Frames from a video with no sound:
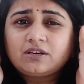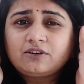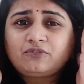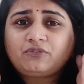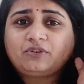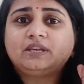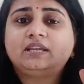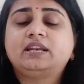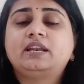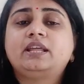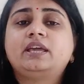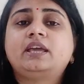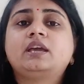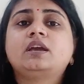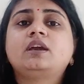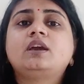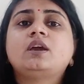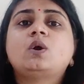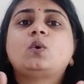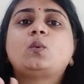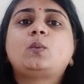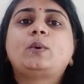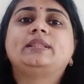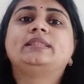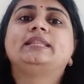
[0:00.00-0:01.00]
feeling
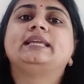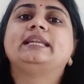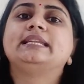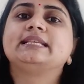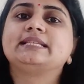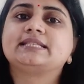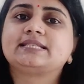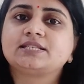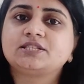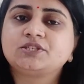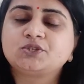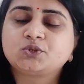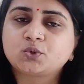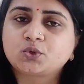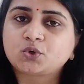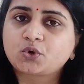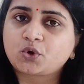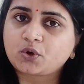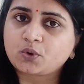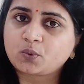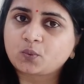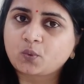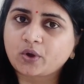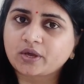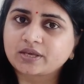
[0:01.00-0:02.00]
when they listen to
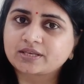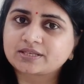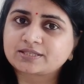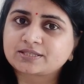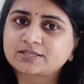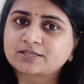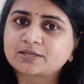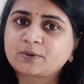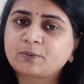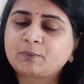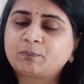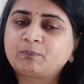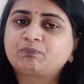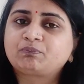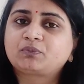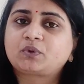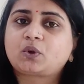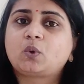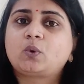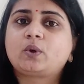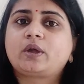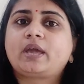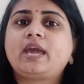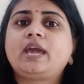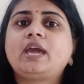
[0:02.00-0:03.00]
your voice.
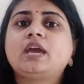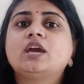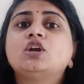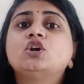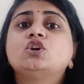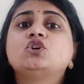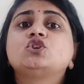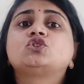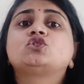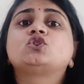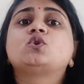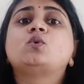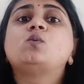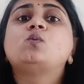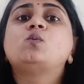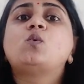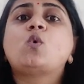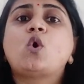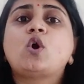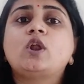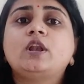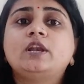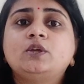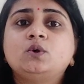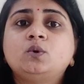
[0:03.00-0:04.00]
Okay, so
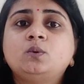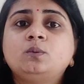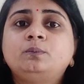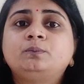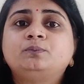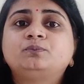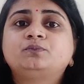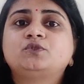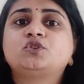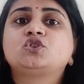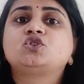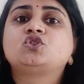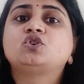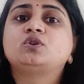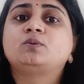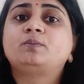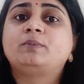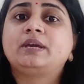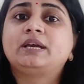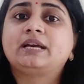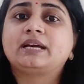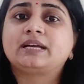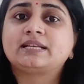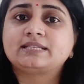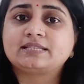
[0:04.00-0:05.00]
volume should
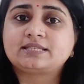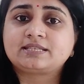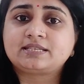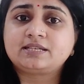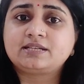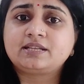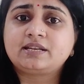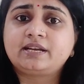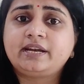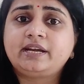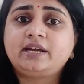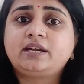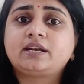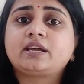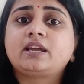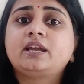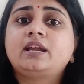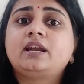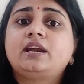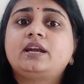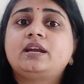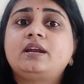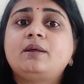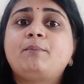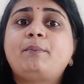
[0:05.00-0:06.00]
be considerate
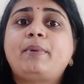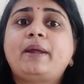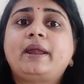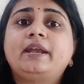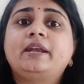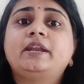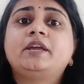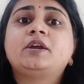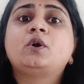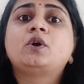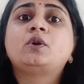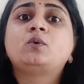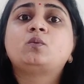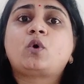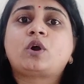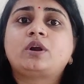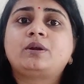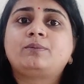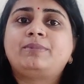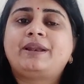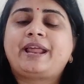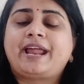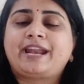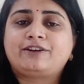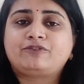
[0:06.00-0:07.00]
depending on
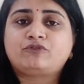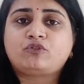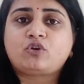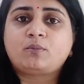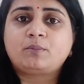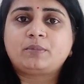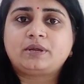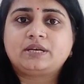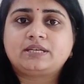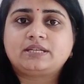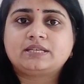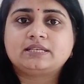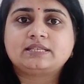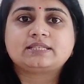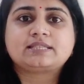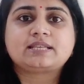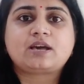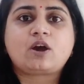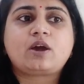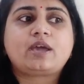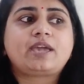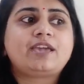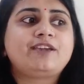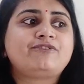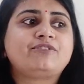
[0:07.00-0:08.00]
what platform it is.
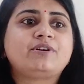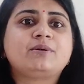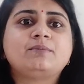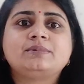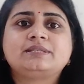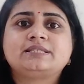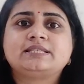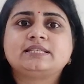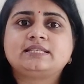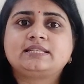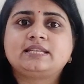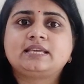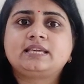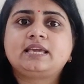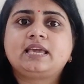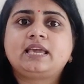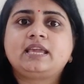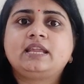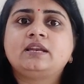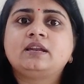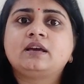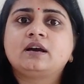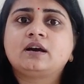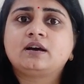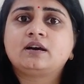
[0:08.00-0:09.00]
If I'm sitting in